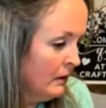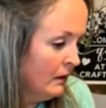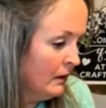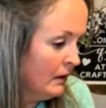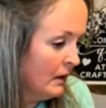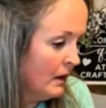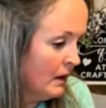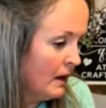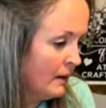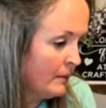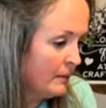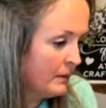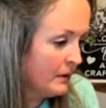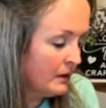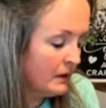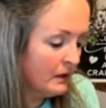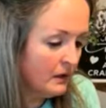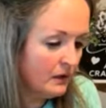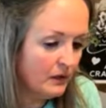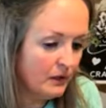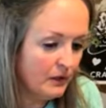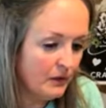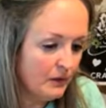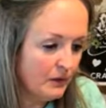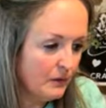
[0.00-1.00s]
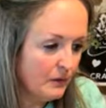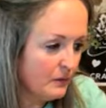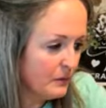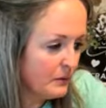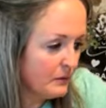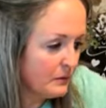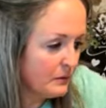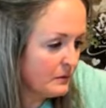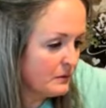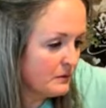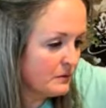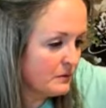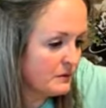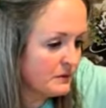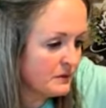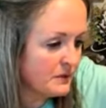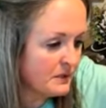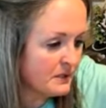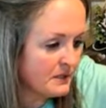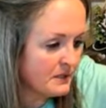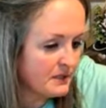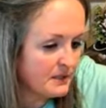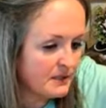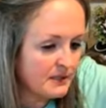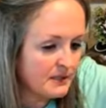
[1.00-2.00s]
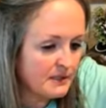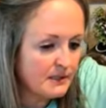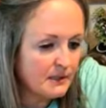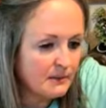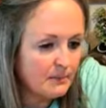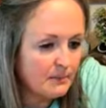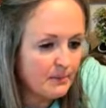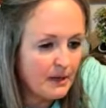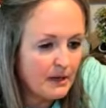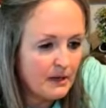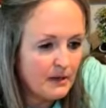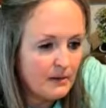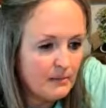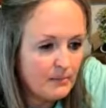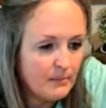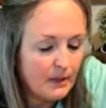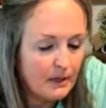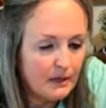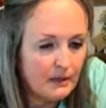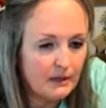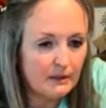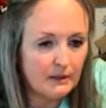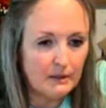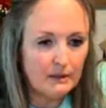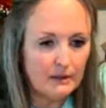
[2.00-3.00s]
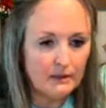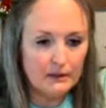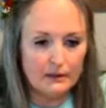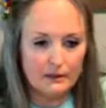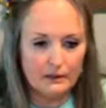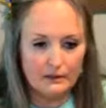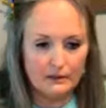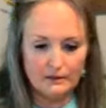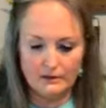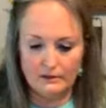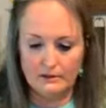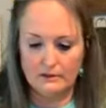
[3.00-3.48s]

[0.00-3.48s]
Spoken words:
I'm going to use this little paint pen here